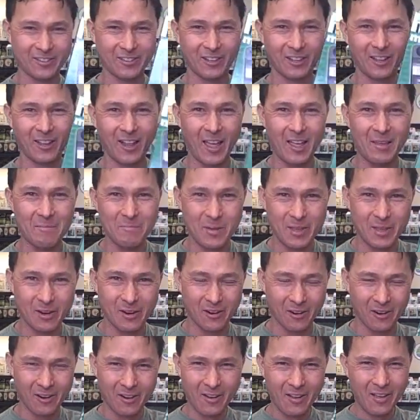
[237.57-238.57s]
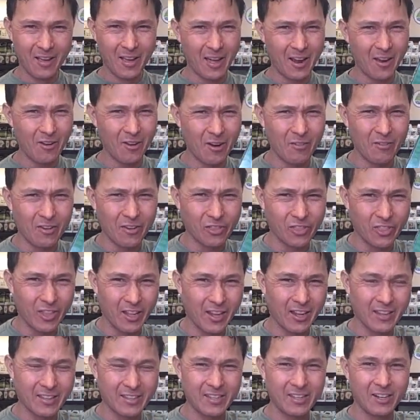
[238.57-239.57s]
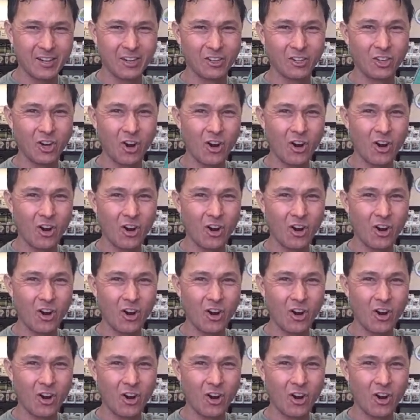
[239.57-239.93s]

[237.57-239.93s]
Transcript: It's a light meter. I don't ever think I've seen a